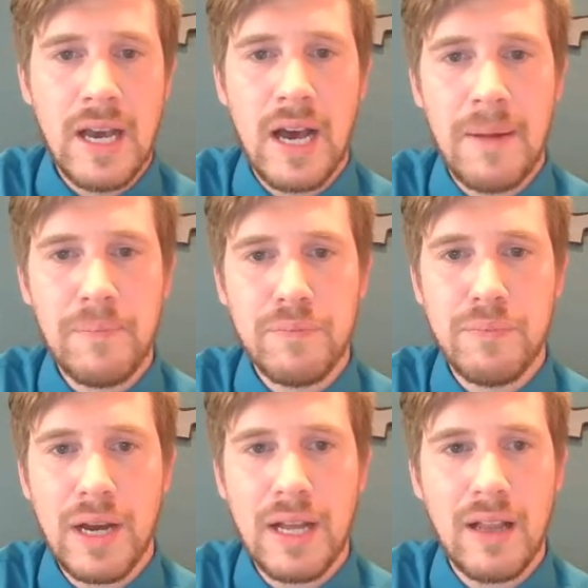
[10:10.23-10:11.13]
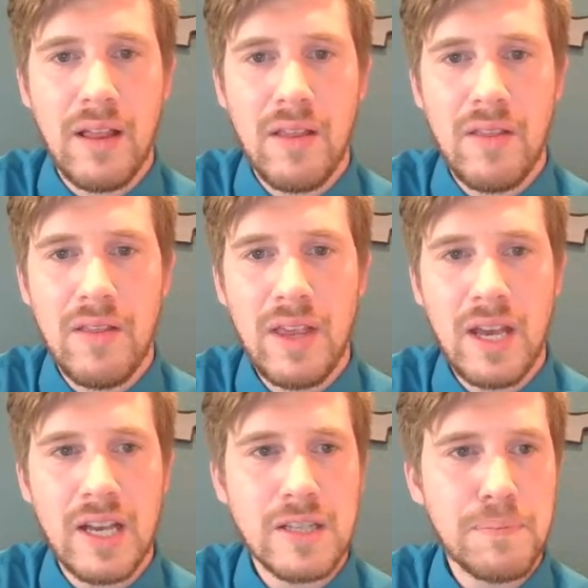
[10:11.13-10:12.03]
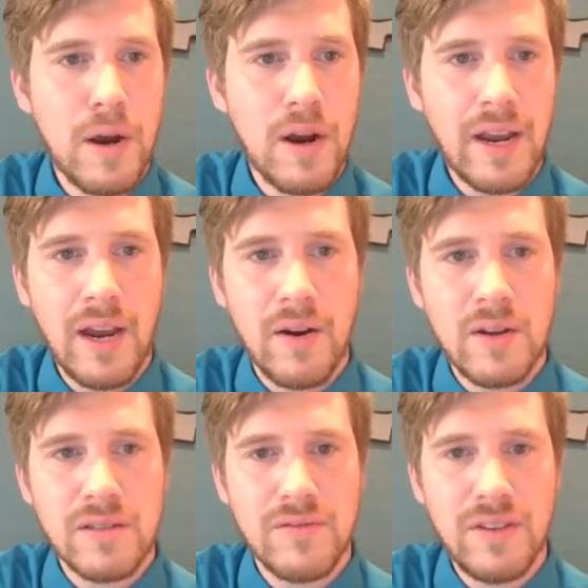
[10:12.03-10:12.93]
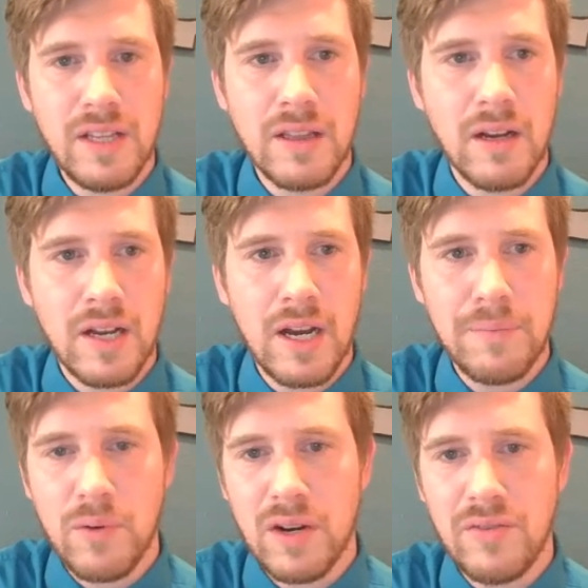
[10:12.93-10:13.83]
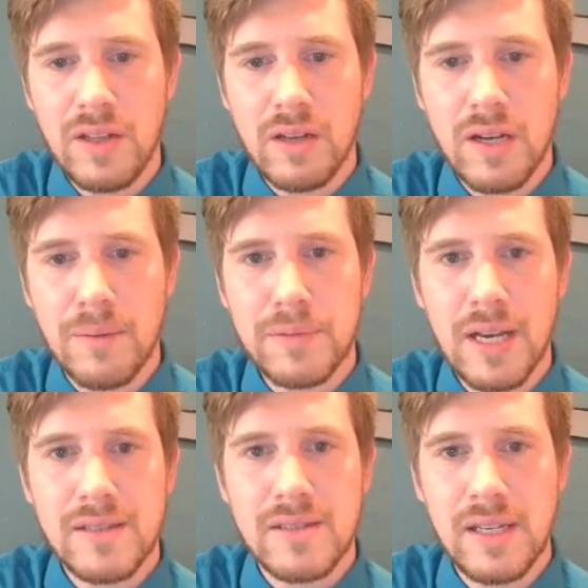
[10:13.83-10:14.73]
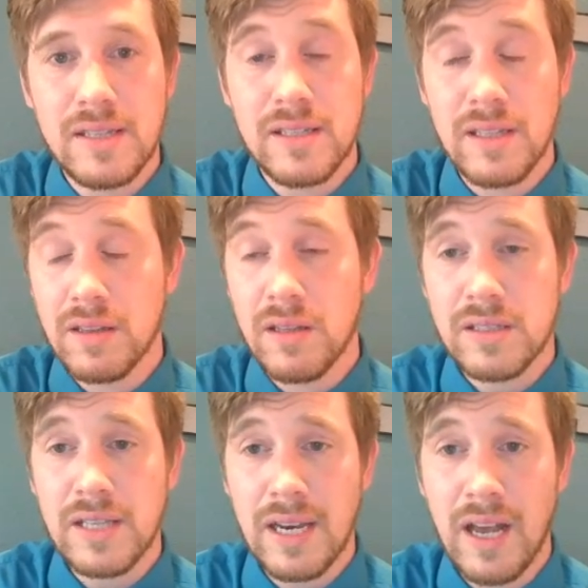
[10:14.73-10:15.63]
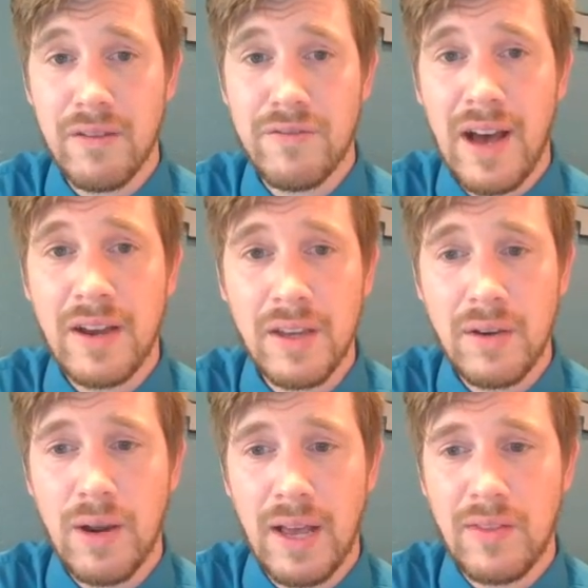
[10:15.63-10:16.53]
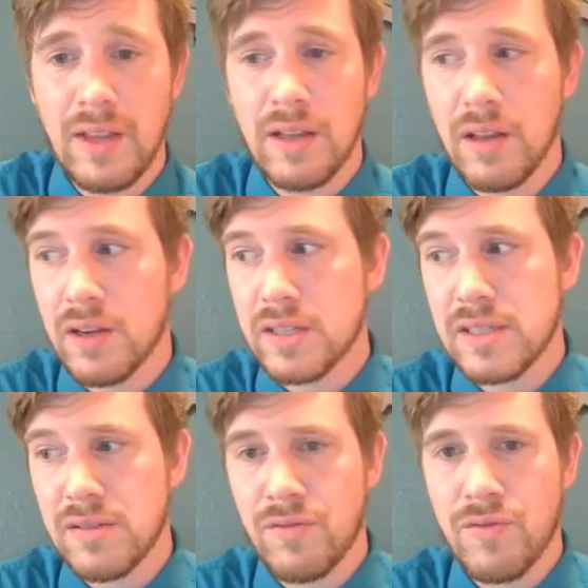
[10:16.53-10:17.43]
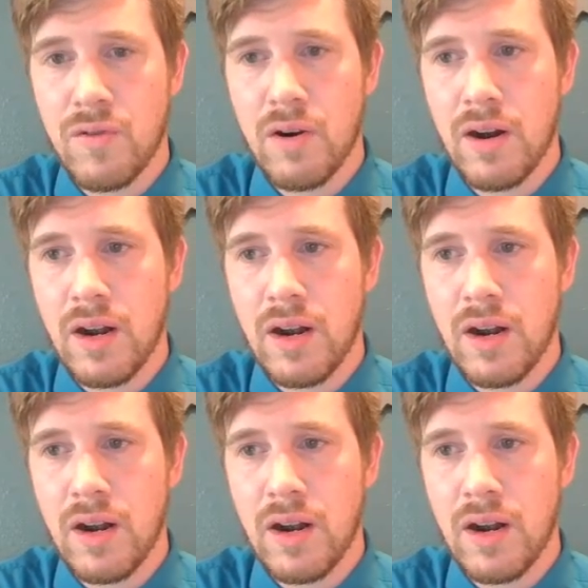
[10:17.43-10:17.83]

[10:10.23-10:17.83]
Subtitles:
But this part here is a Vlookup. What a Vlookup does is it looks at a value and then looks for